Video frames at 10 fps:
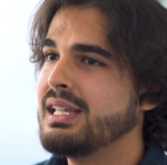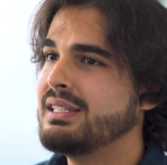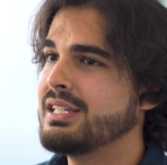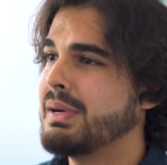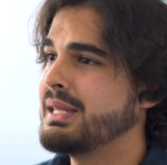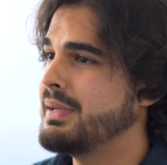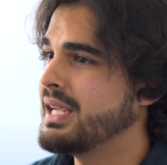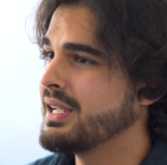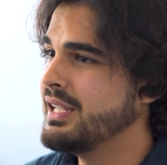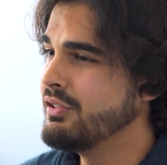this might
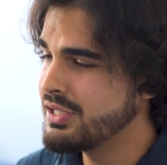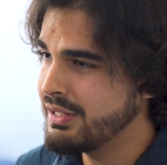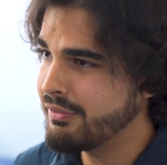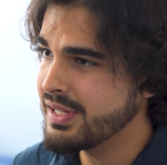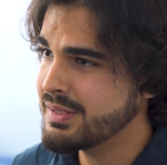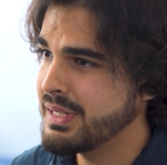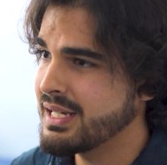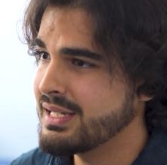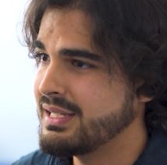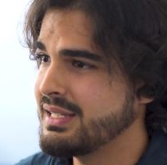make a huge difference,
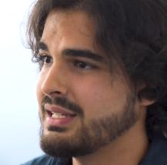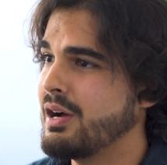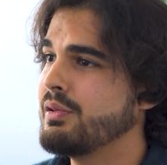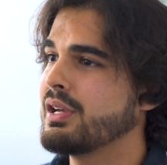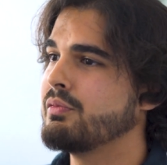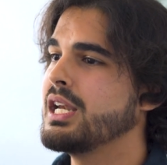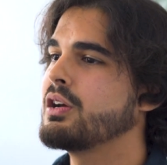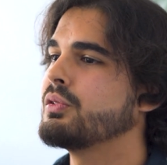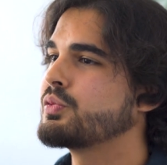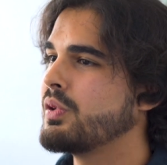because this is how you can
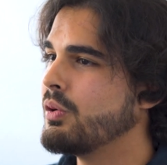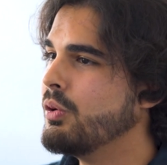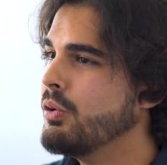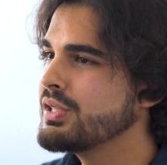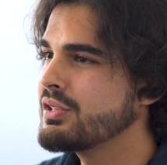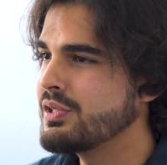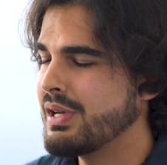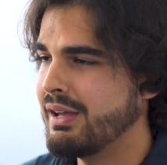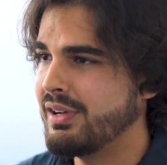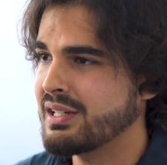really control who is going
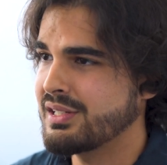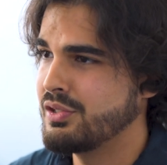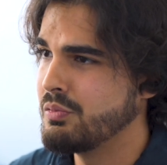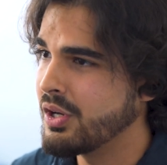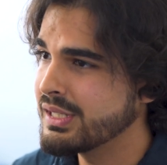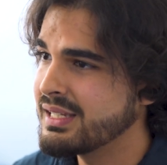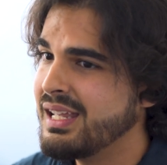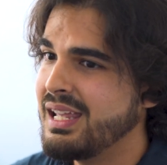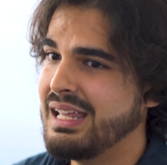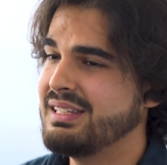to have access to what,
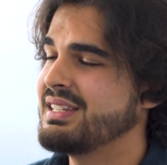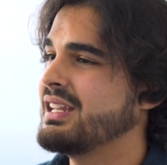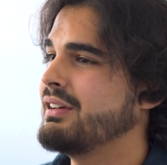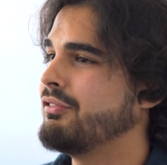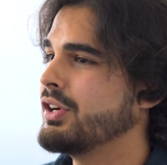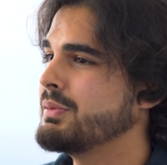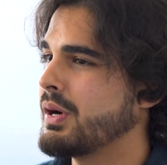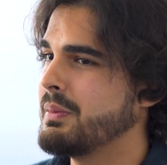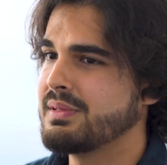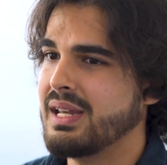and this can avoid
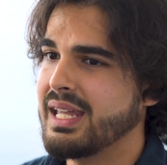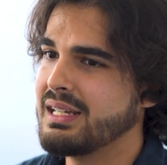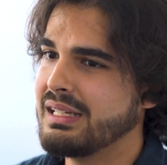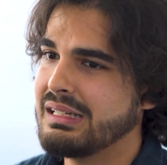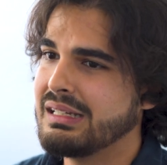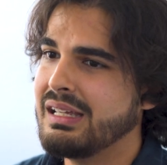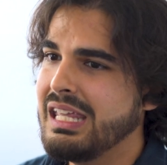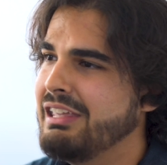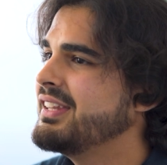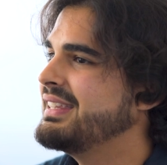problems like
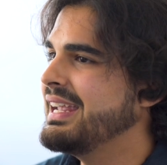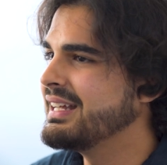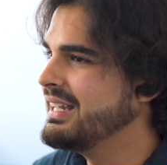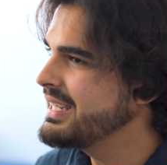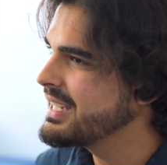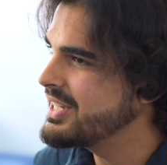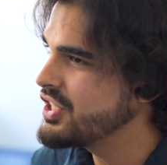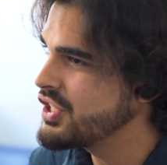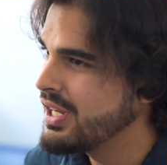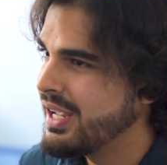even data
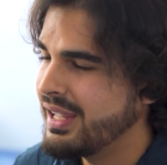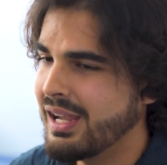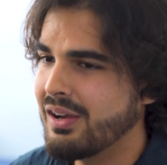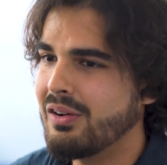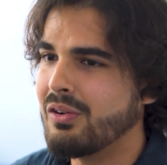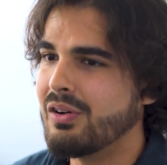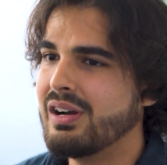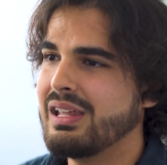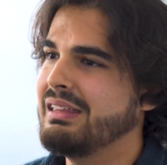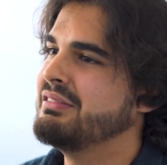leakage, yeah,
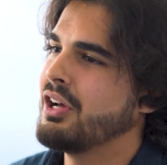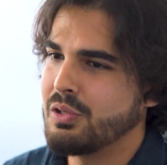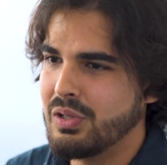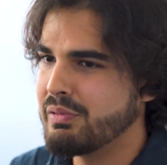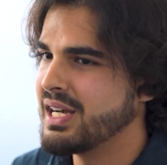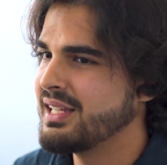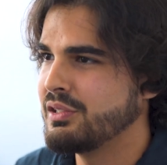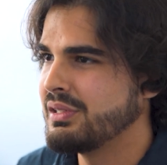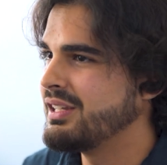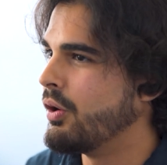or not only
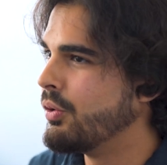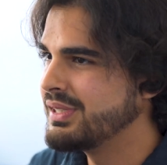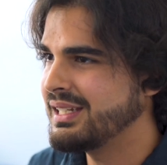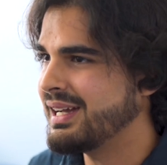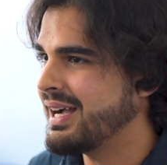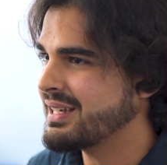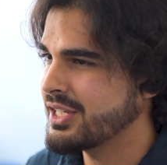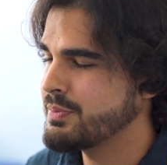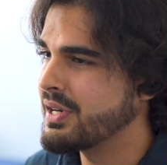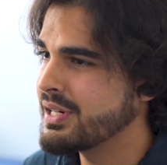related to the whole data
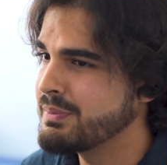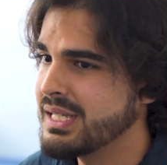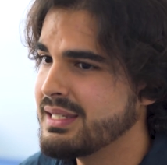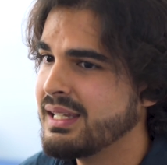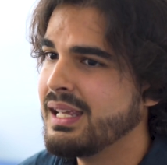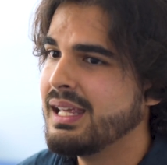access part, but